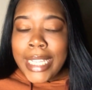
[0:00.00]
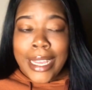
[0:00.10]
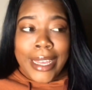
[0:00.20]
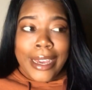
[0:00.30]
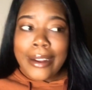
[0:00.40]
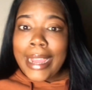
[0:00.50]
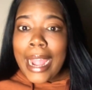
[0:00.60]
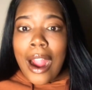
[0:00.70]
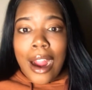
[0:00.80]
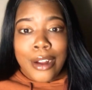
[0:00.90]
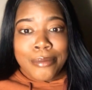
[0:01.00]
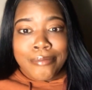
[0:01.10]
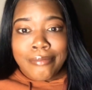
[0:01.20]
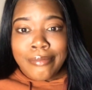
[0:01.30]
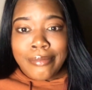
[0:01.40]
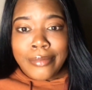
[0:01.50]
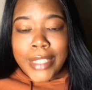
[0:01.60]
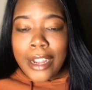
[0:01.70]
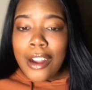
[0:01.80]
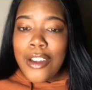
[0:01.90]
here they are. The
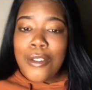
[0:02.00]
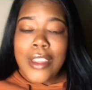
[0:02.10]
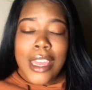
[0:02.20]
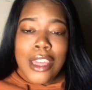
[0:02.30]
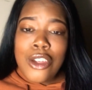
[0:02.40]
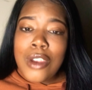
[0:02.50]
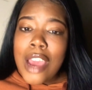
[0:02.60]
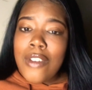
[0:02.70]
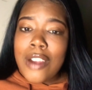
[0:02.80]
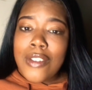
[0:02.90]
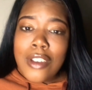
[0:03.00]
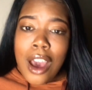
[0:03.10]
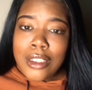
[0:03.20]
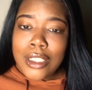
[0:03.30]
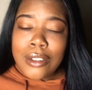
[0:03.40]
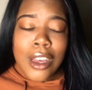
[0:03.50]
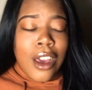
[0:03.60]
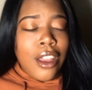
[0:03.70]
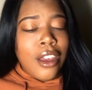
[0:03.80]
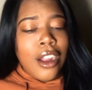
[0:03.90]
girls you said that you never even talked to.
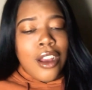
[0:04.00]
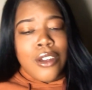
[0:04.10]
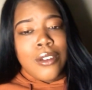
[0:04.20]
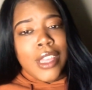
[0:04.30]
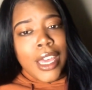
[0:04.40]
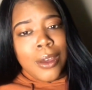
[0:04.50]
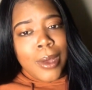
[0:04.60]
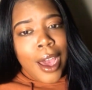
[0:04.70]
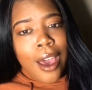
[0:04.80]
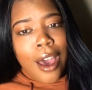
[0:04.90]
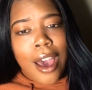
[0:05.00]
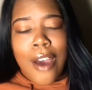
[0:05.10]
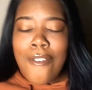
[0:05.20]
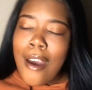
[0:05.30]
The girls you said you cut off.